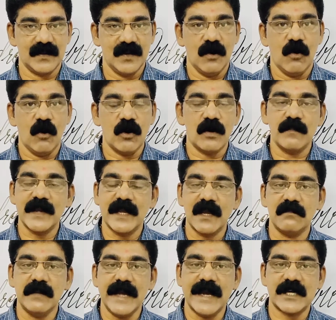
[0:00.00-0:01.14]
All
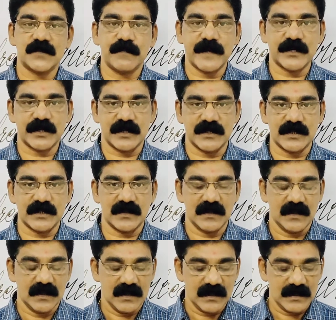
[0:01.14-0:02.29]
became expectant.
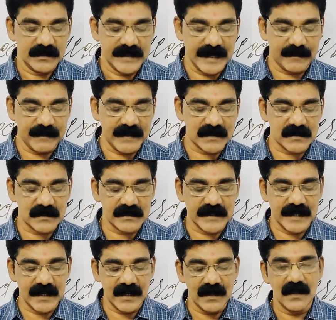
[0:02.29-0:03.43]
That means
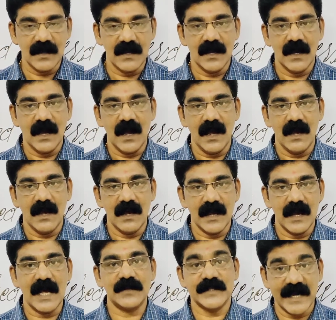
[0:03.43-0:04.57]
they
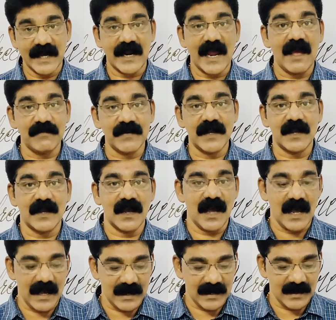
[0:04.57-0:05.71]
are having
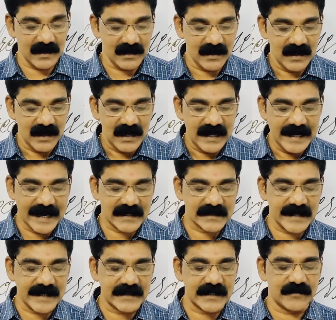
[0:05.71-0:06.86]
an
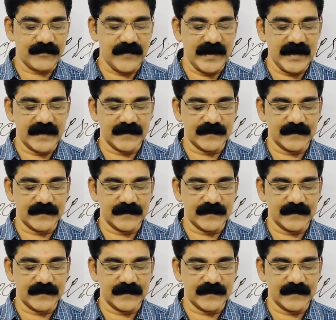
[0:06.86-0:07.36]
excited feeling